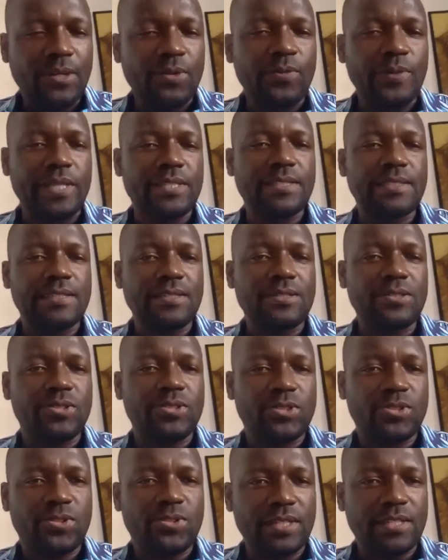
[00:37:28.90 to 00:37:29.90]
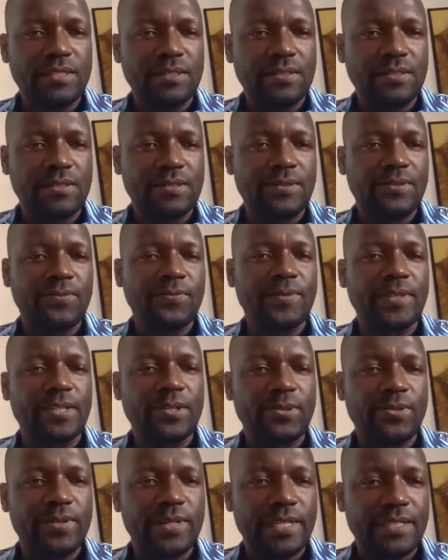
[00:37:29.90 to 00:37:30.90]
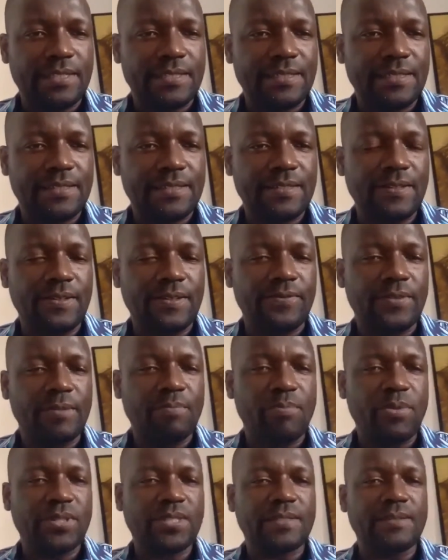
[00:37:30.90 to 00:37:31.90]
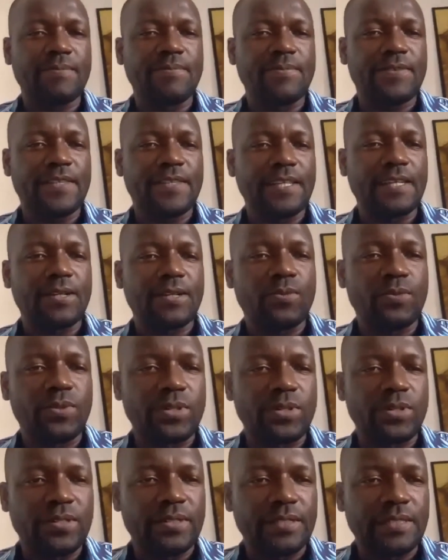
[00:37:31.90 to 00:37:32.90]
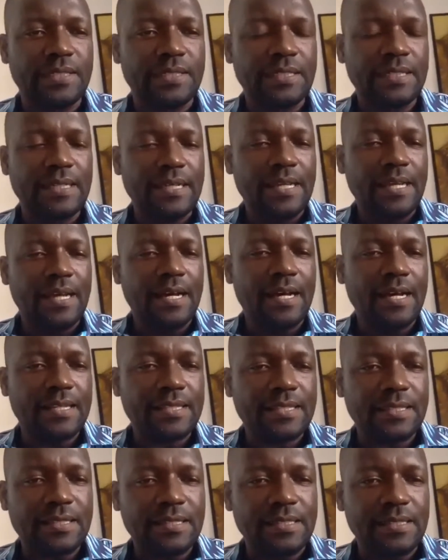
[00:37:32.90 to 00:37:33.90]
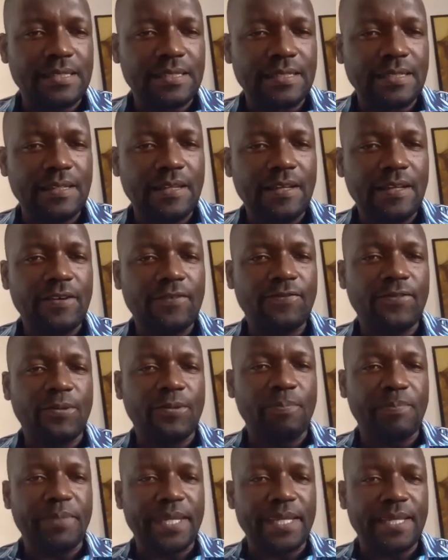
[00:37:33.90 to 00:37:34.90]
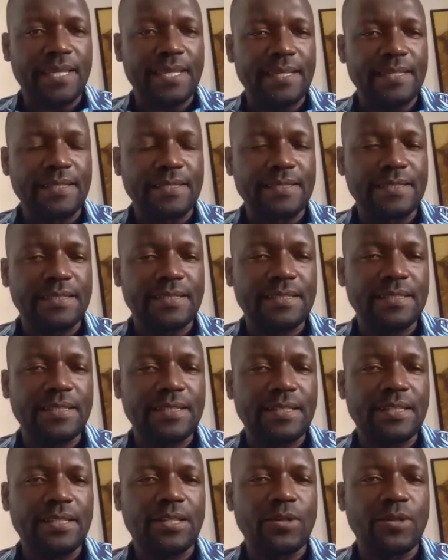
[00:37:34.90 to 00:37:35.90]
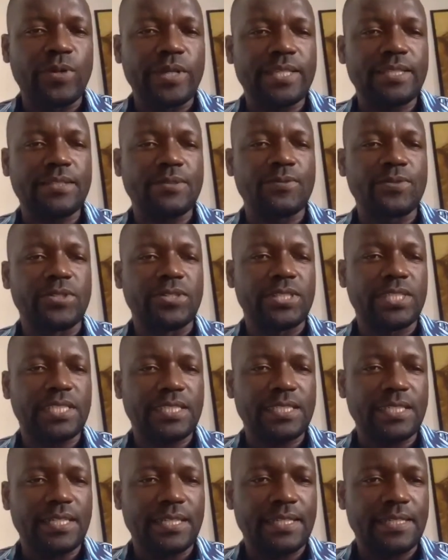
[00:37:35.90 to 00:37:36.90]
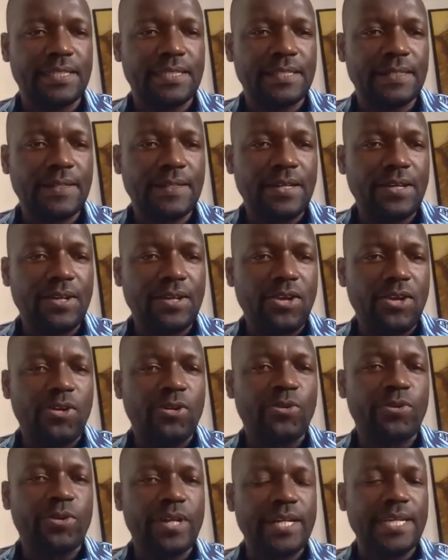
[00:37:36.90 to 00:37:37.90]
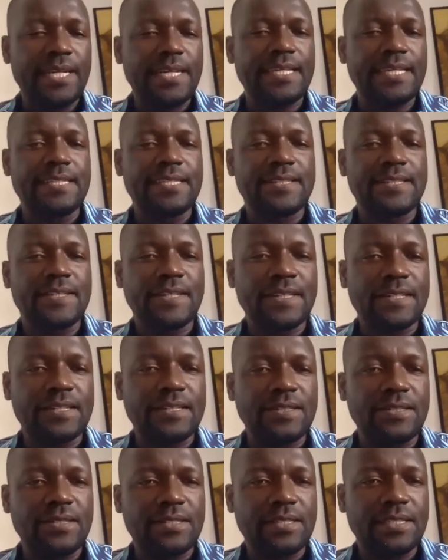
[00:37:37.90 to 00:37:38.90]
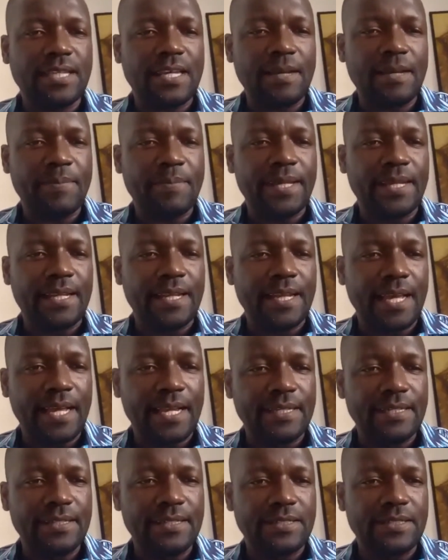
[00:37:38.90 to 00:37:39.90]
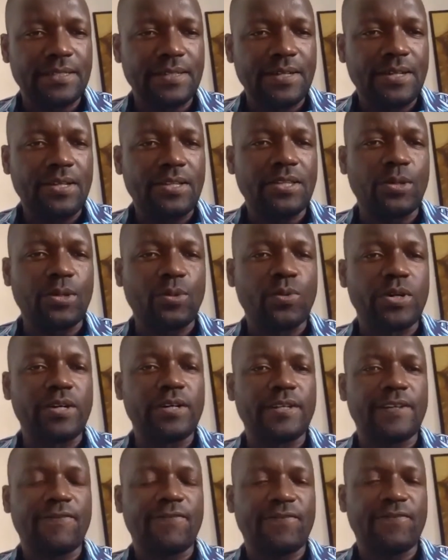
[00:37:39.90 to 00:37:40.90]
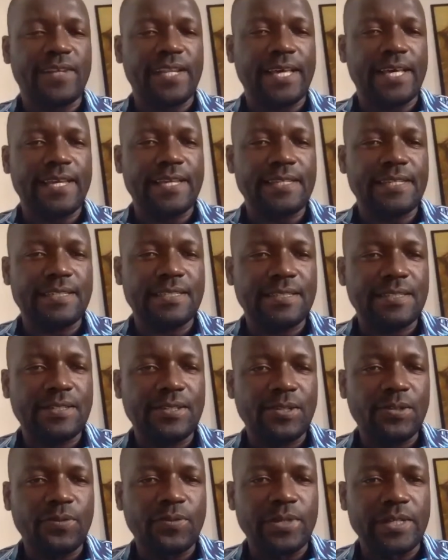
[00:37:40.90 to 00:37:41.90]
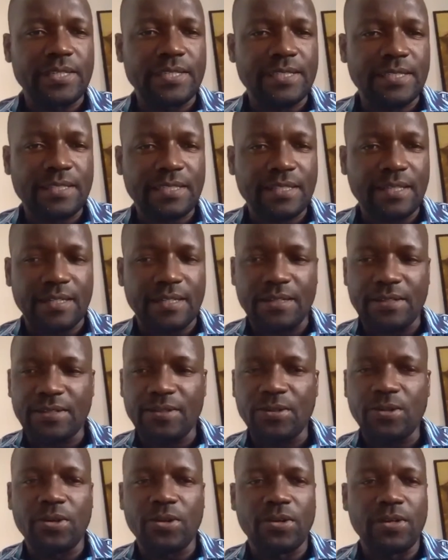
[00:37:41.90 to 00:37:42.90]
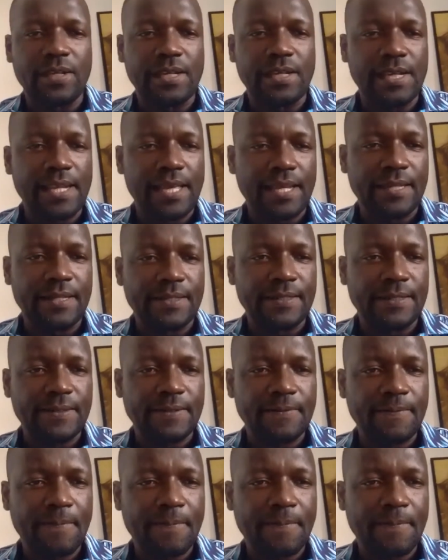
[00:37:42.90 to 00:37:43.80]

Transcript: We still struggle with the rest of the bottom third world, hustling for pickings the West will shed. Running in circles, cup in hand, the world flies, we're stuck on land.